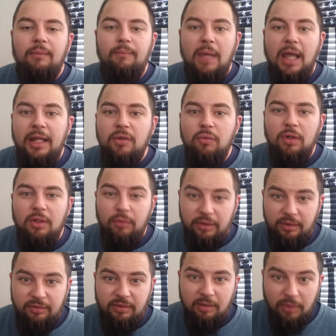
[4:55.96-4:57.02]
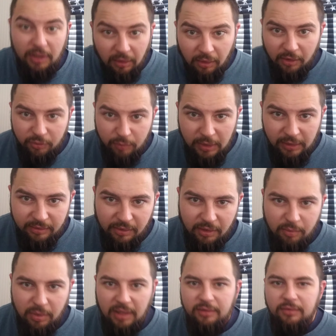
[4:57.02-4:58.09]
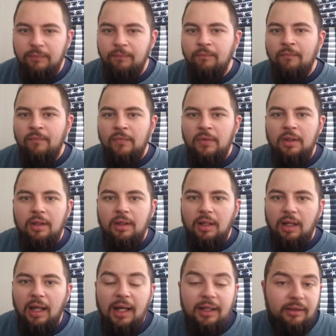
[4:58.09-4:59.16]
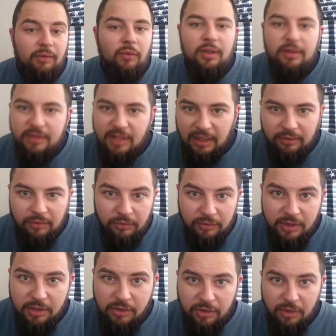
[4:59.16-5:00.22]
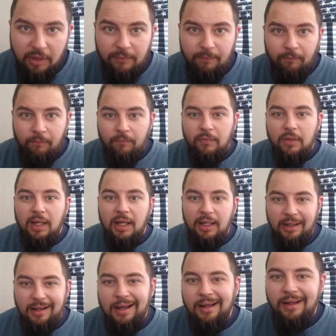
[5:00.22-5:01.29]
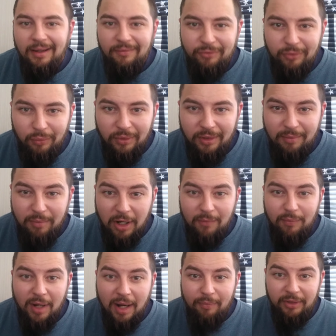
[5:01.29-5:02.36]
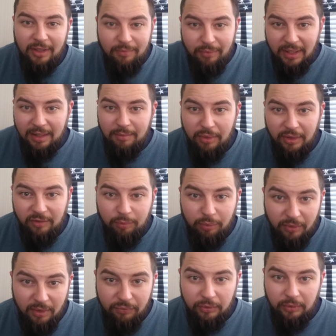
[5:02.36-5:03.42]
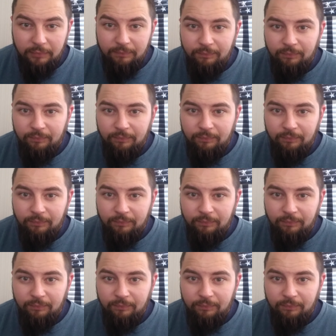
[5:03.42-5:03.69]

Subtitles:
anywhere where there's going to be a large military base, I can wear a tactical t-shirt and not have to worry about popping up in anybody's peripheral.